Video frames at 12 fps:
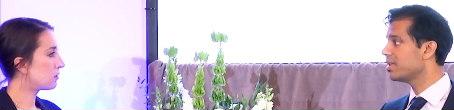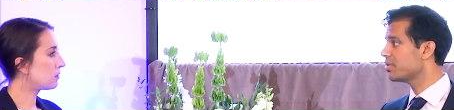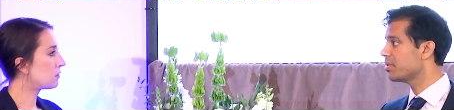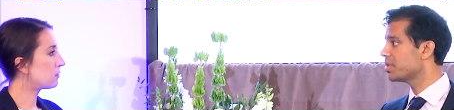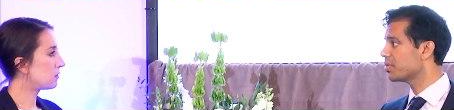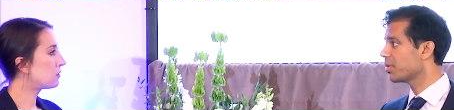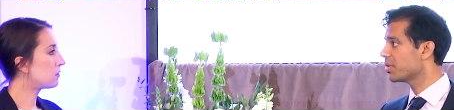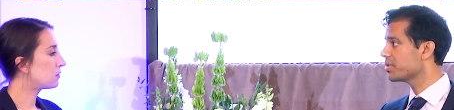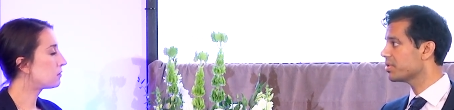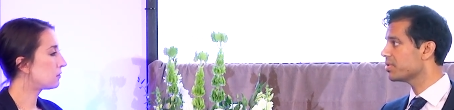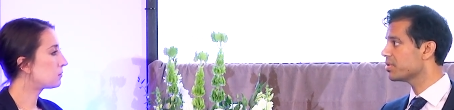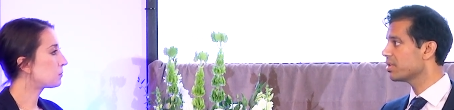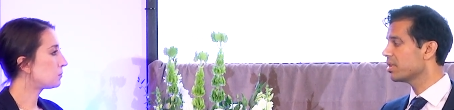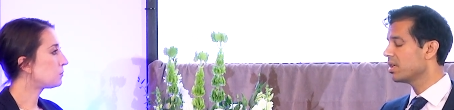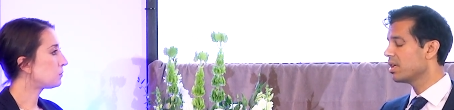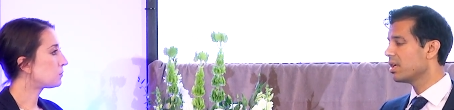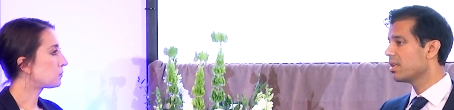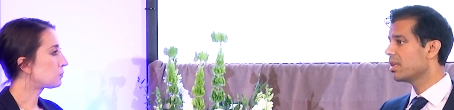Speaker 1: these resources,
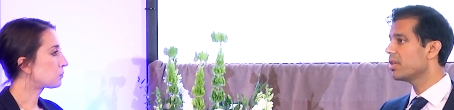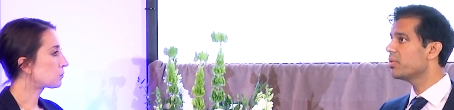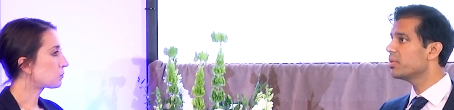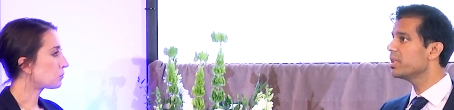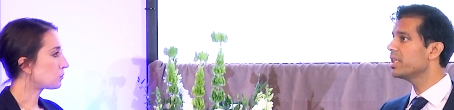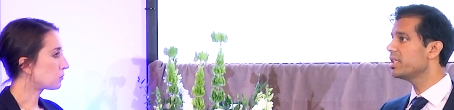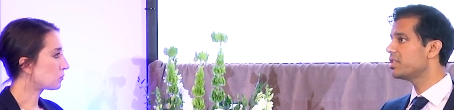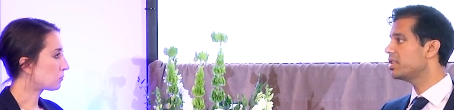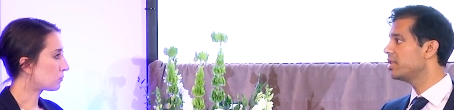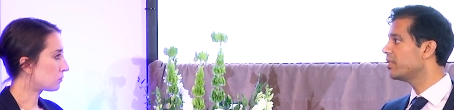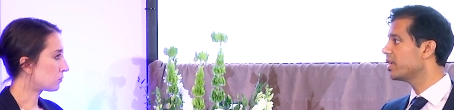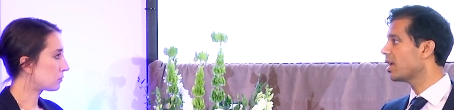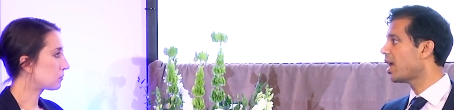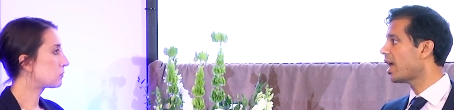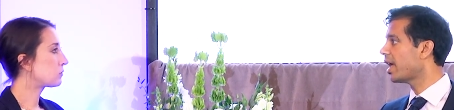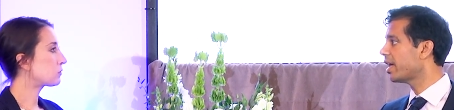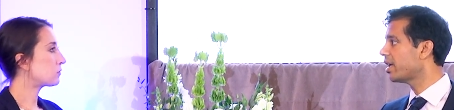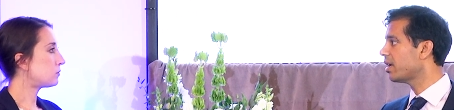then they're really achieving
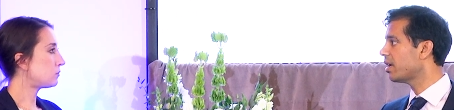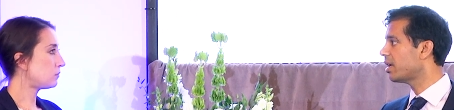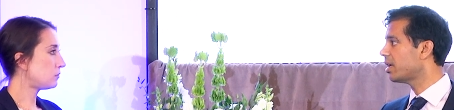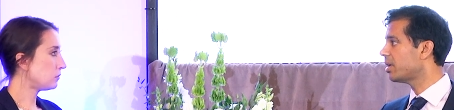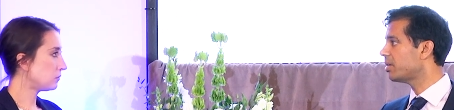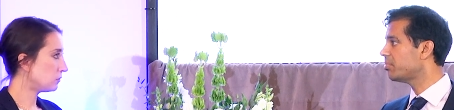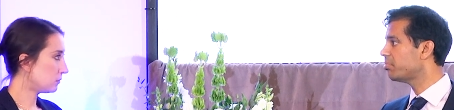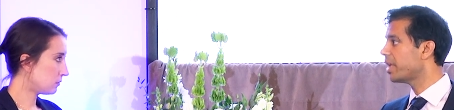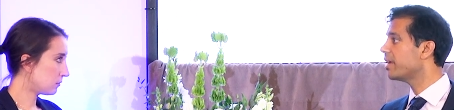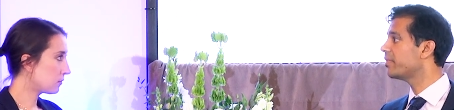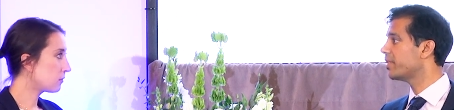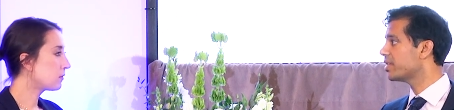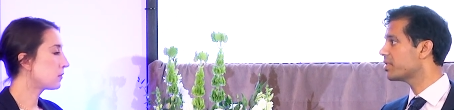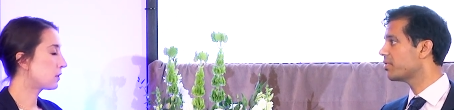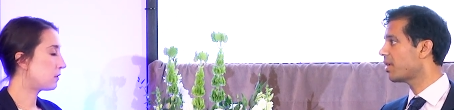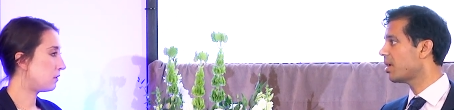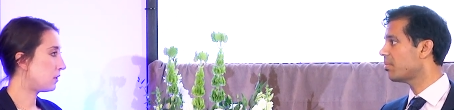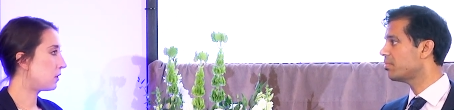high uh, benefits
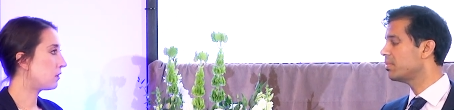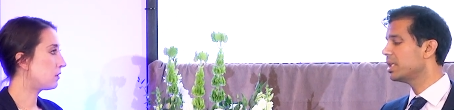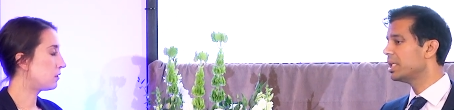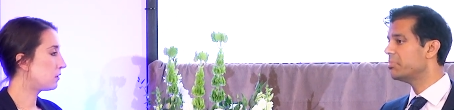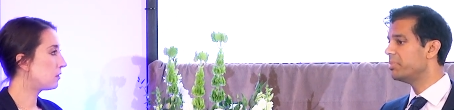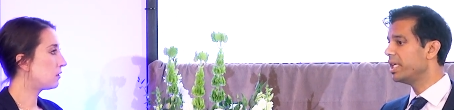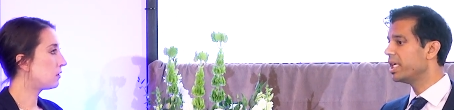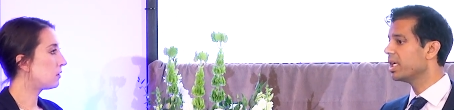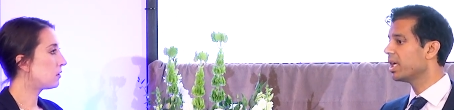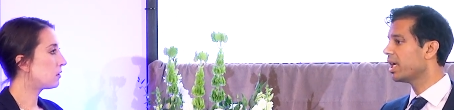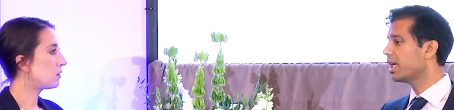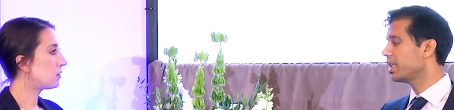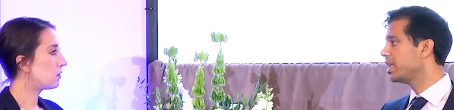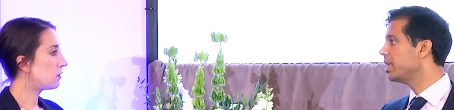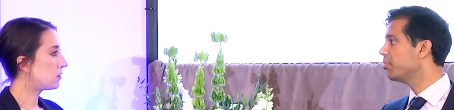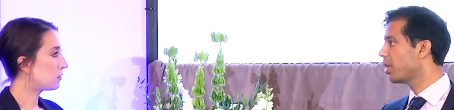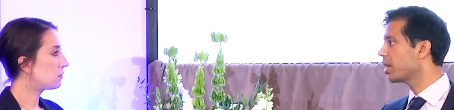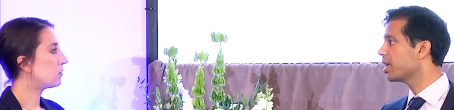from being a
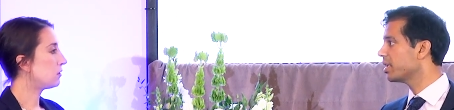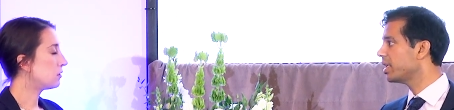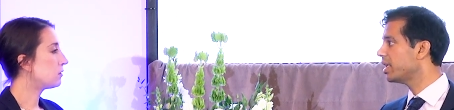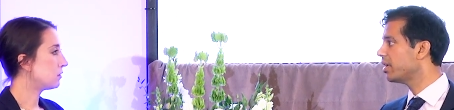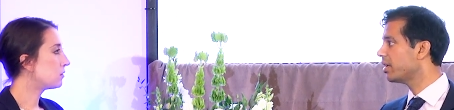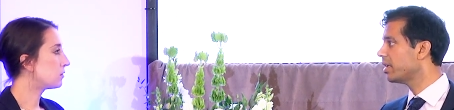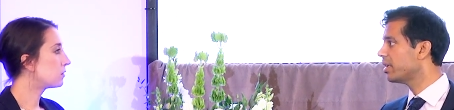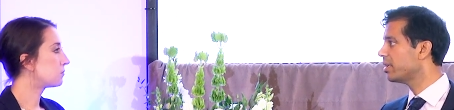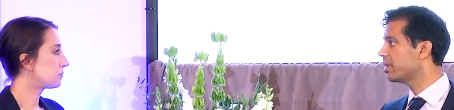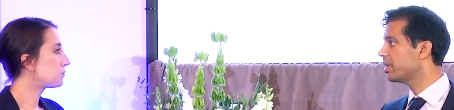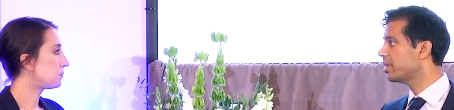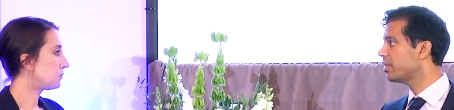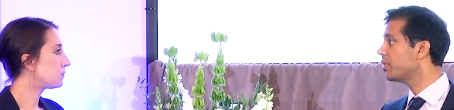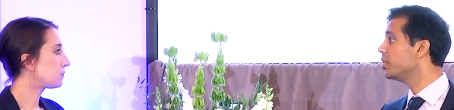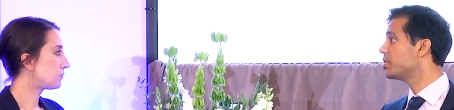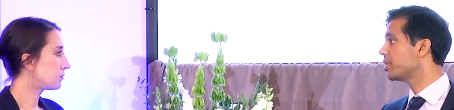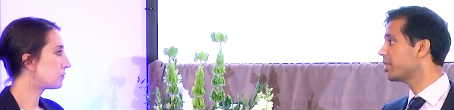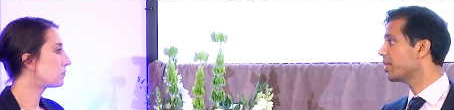lead market leader in, in the
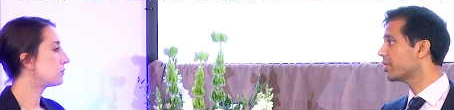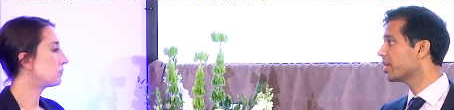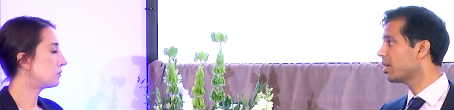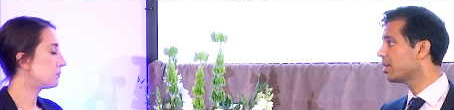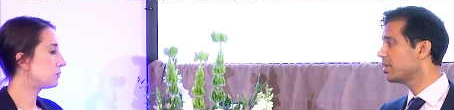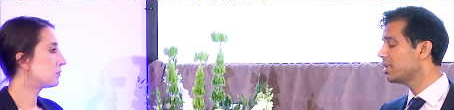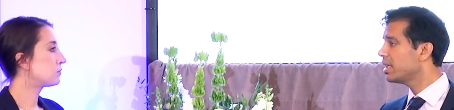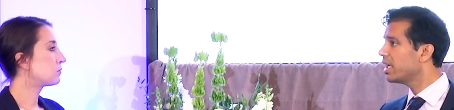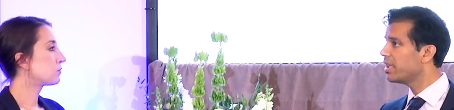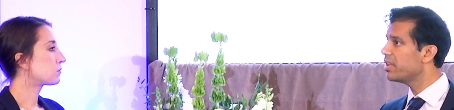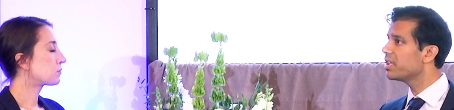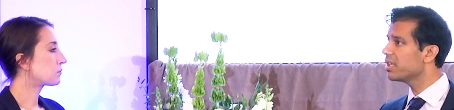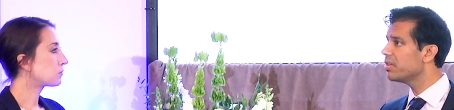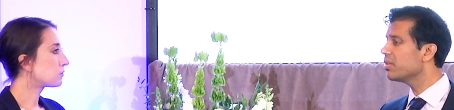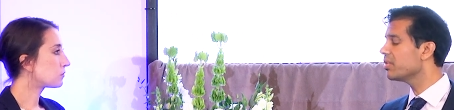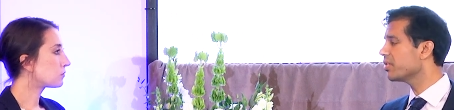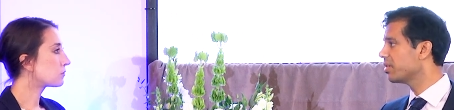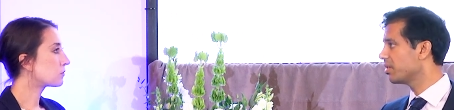future of healthcare. And they can do
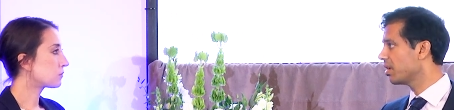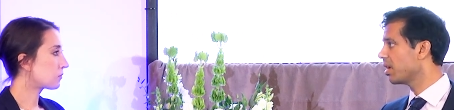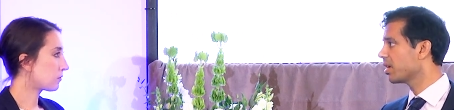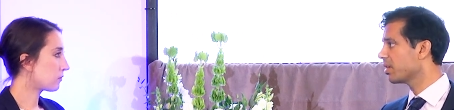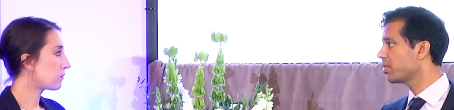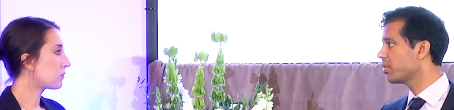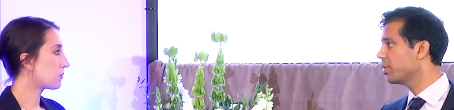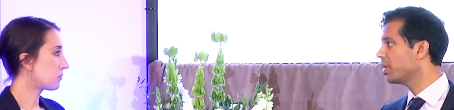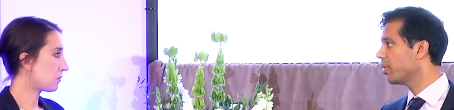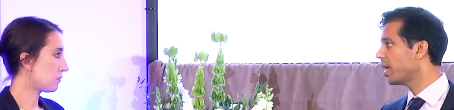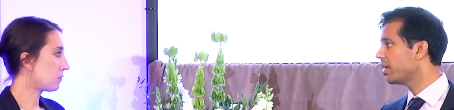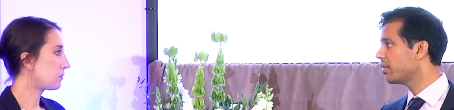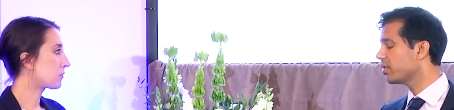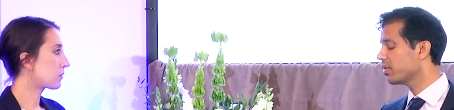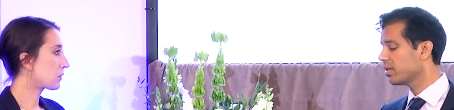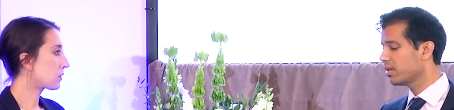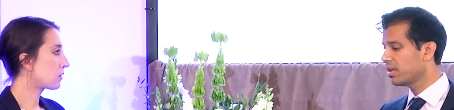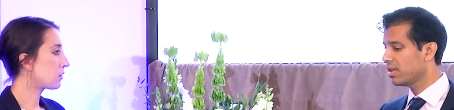this in uh, three ways.
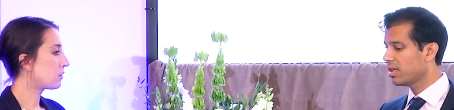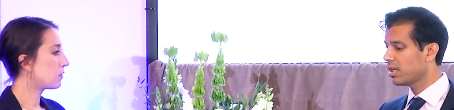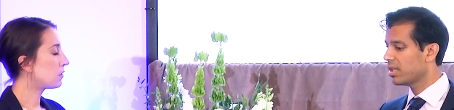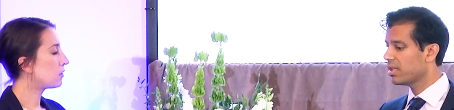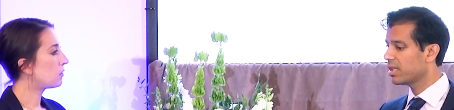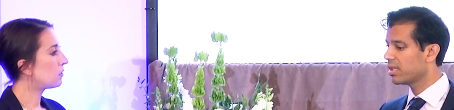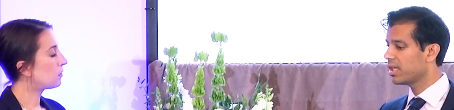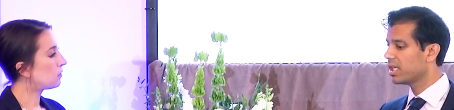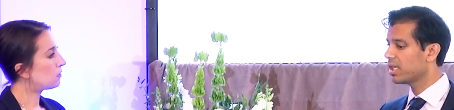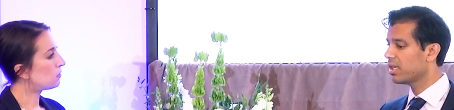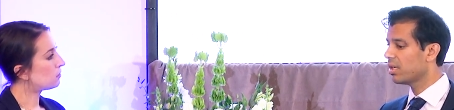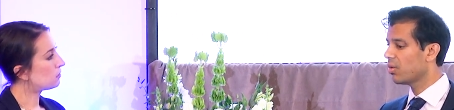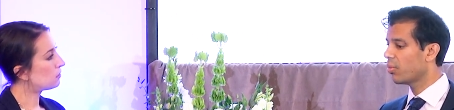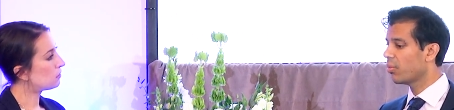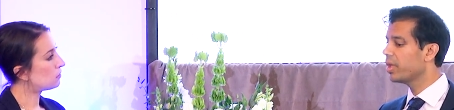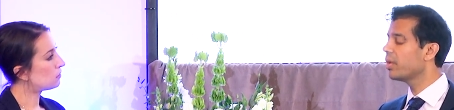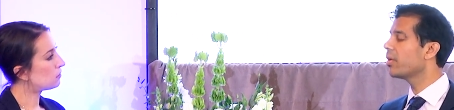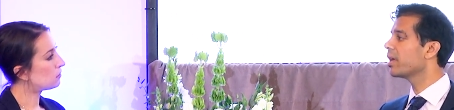I think they can
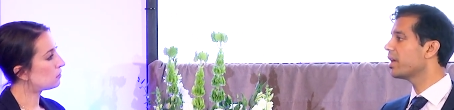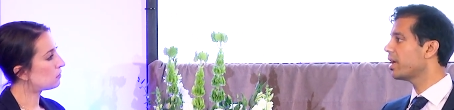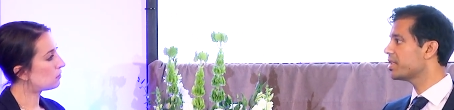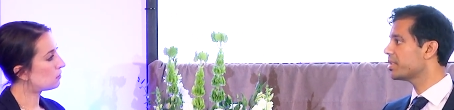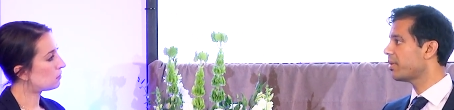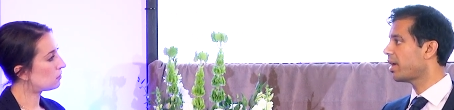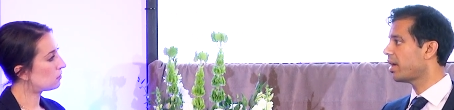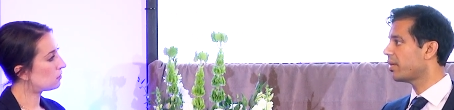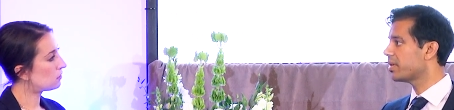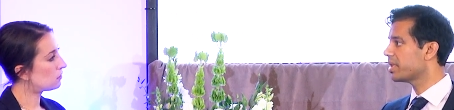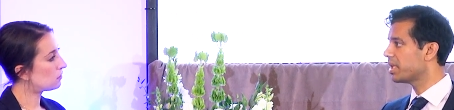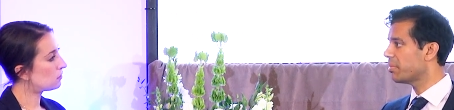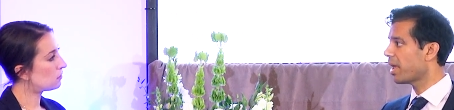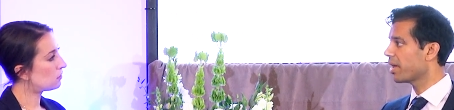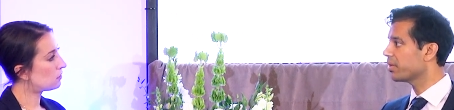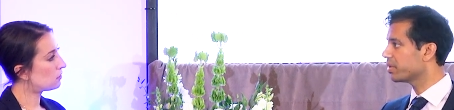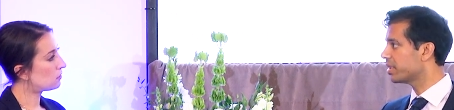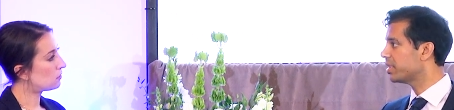reorganize around the medical